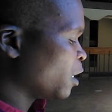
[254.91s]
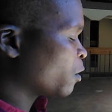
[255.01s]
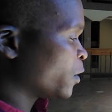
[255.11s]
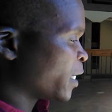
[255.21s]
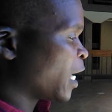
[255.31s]

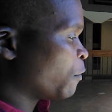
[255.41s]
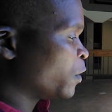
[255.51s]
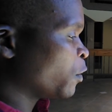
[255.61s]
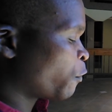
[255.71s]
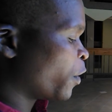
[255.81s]
because they have
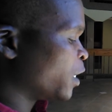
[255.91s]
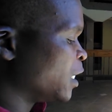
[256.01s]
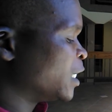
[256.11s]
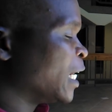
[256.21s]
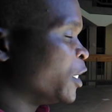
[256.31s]
a different
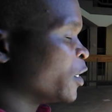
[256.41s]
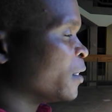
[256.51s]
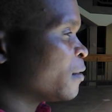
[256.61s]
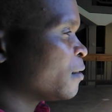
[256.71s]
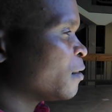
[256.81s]

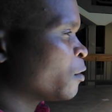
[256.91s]
intelligence.